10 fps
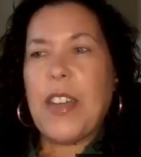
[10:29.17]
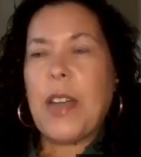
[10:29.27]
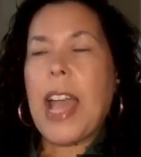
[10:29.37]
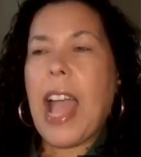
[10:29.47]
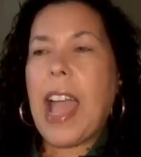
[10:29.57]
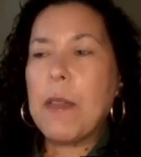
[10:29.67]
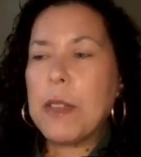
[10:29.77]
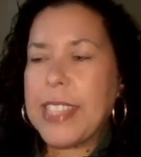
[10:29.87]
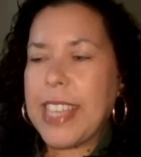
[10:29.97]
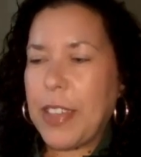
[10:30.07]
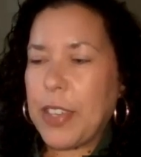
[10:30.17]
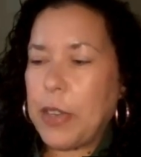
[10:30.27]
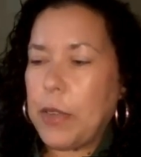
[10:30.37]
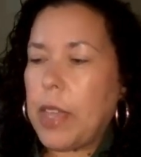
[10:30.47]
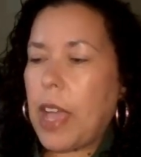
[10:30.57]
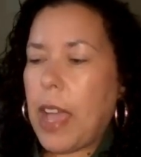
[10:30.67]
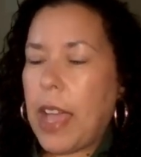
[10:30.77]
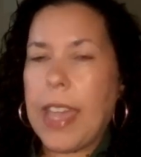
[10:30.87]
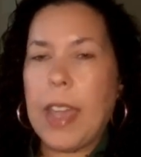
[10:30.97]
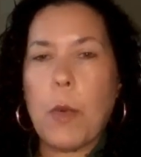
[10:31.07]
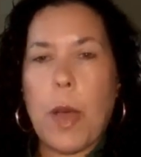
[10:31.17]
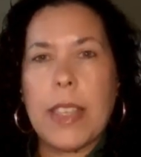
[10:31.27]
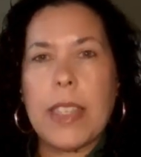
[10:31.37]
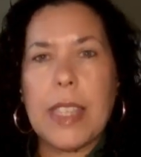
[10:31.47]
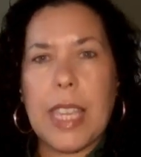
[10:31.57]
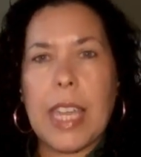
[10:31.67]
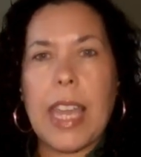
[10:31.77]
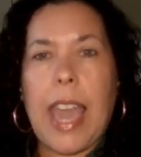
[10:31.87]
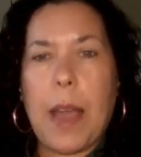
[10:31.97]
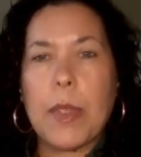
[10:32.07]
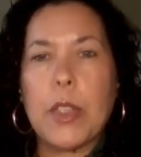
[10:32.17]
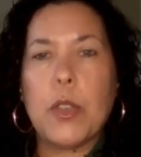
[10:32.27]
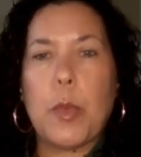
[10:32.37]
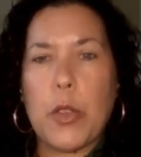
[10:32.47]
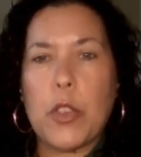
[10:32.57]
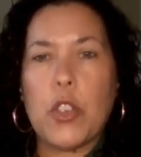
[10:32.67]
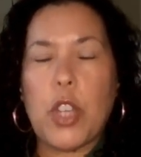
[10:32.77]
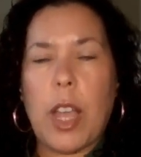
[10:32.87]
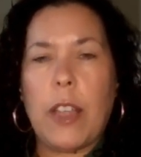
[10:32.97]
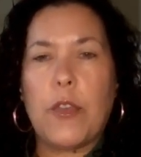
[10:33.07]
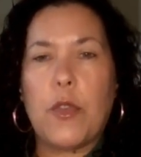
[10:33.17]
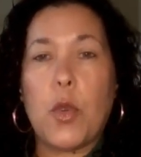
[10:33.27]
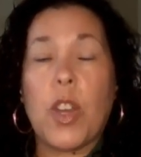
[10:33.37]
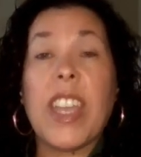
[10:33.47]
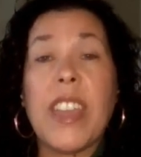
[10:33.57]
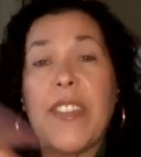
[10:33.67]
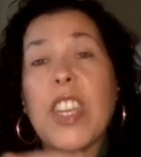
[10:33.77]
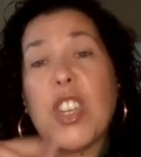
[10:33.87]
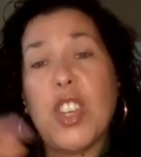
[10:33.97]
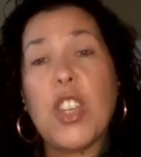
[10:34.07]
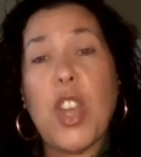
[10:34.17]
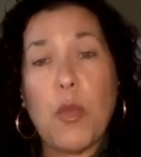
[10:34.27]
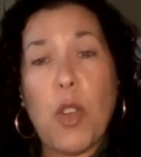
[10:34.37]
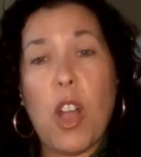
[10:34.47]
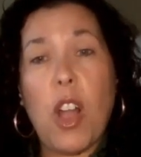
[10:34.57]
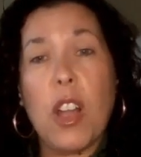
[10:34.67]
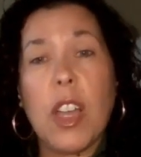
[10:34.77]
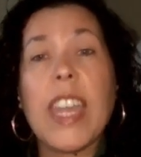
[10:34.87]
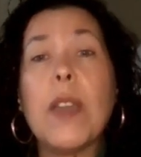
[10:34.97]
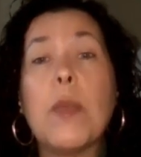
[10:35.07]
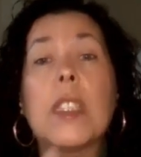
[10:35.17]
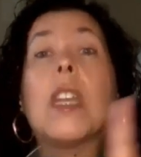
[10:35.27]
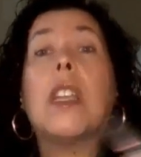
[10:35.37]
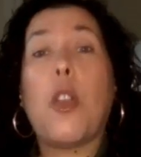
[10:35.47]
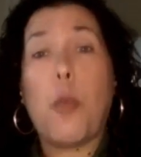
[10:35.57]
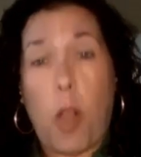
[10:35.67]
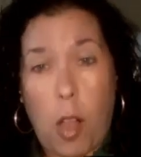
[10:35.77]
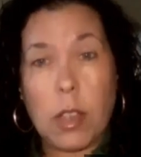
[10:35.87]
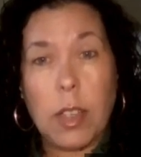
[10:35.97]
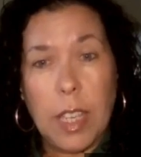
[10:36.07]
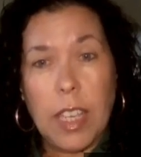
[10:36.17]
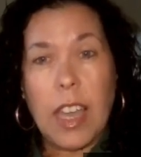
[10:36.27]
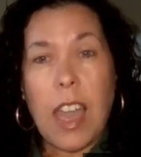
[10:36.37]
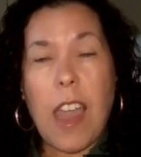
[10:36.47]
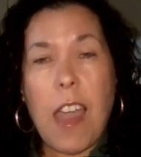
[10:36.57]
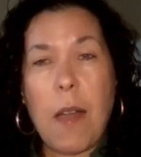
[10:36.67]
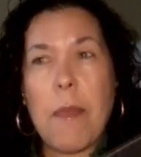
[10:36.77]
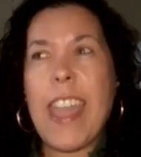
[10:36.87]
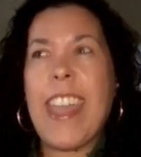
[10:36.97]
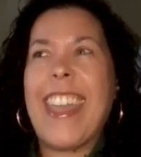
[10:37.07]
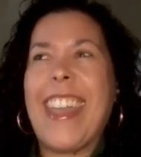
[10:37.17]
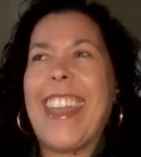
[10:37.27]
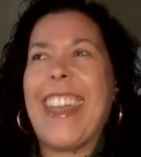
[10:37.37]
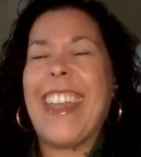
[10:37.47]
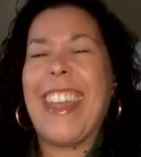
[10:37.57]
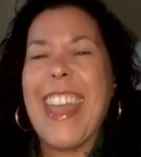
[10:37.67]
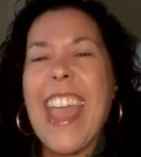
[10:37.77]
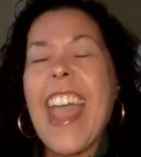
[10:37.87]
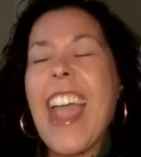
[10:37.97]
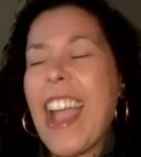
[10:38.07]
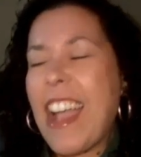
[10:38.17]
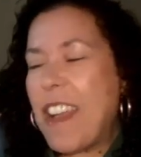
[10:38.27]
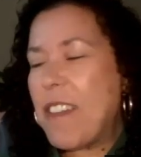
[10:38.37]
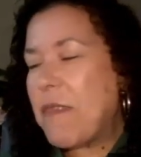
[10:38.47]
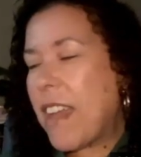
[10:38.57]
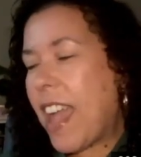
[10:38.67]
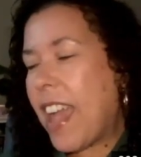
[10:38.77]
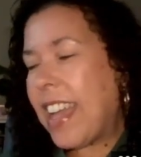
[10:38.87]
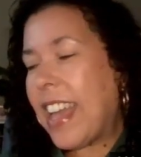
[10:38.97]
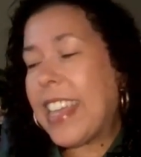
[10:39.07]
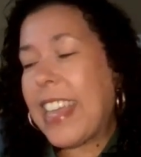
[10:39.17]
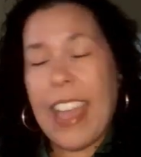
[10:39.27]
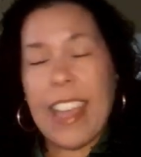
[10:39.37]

So I will tell you that I was the absolute poster child for if it could go wrong, it was going to go wrong. Um, I